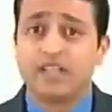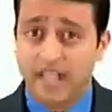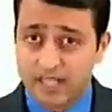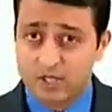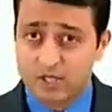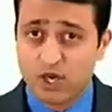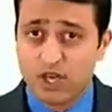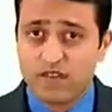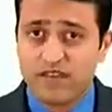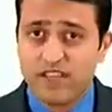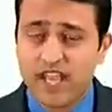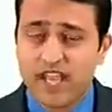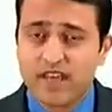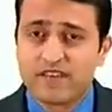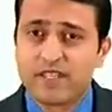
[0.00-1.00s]
That's all
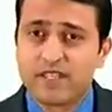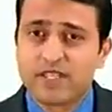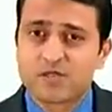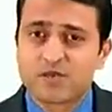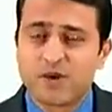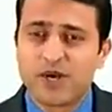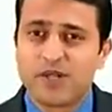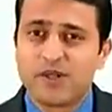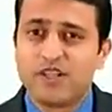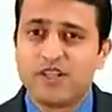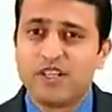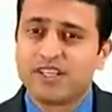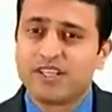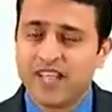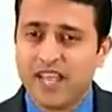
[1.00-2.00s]
we have in this module.
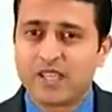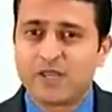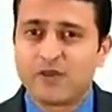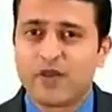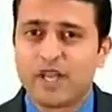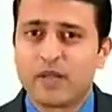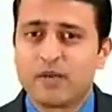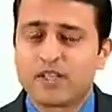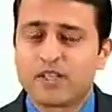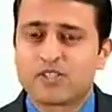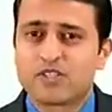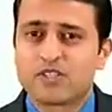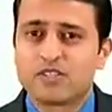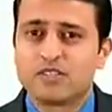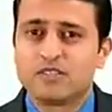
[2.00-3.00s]
Thank you very
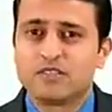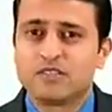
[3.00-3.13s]
much.